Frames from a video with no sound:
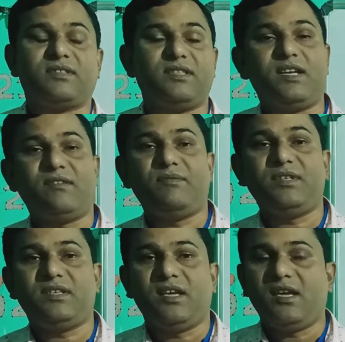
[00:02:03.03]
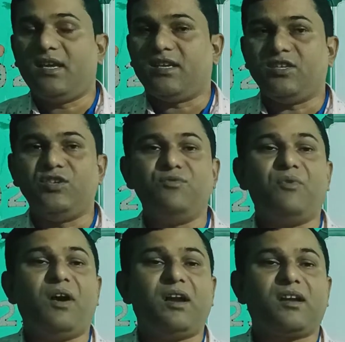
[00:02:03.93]
that means you
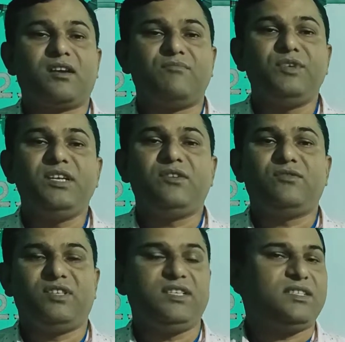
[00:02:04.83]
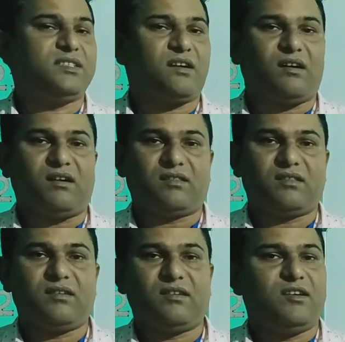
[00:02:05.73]
are coming to this earth
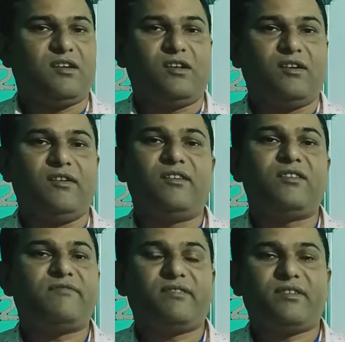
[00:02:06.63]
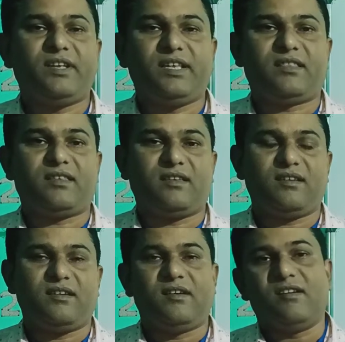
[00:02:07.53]
not for death
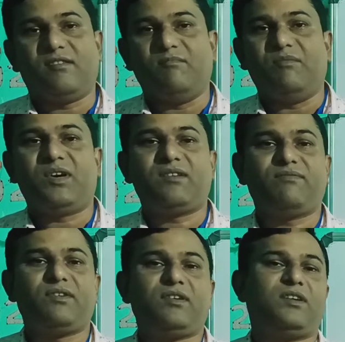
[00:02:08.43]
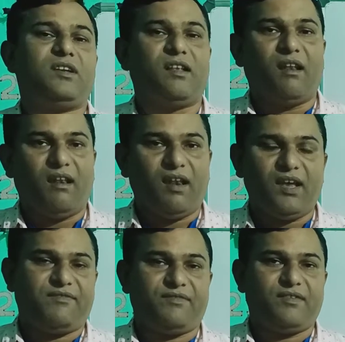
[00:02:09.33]
but for
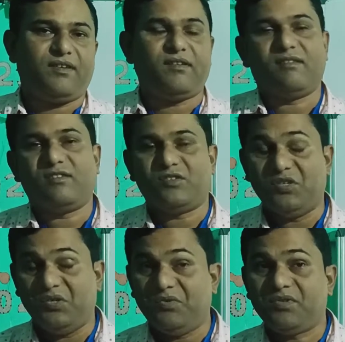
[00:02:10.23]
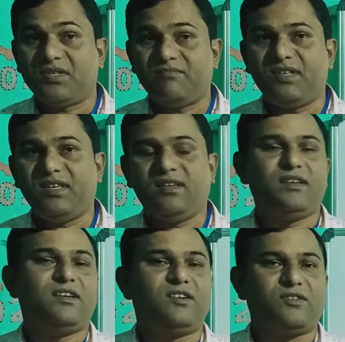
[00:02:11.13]
life, to do something,
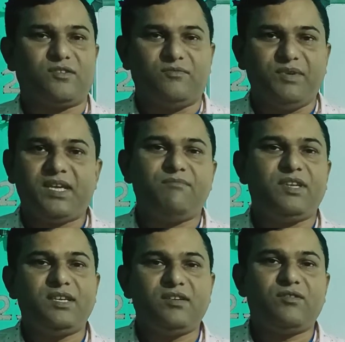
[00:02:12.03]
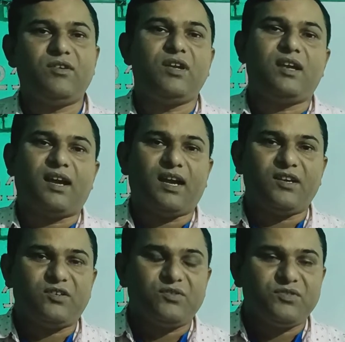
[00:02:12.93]
to become a hero,
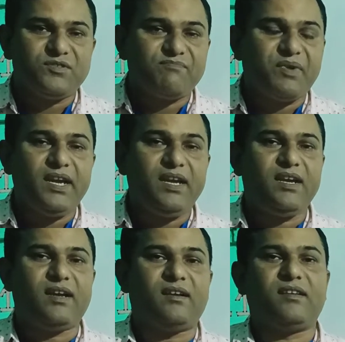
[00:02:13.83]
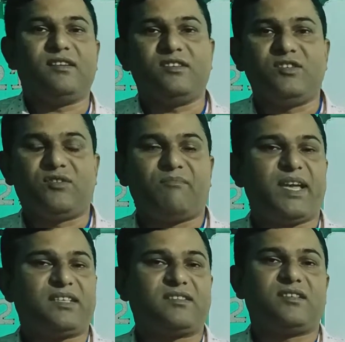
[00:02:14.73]
and to spread your
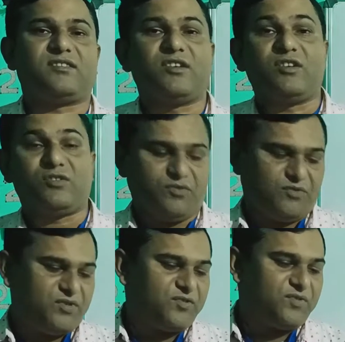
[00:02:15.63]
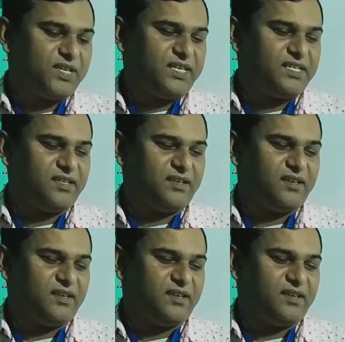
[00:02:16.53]
message to the society.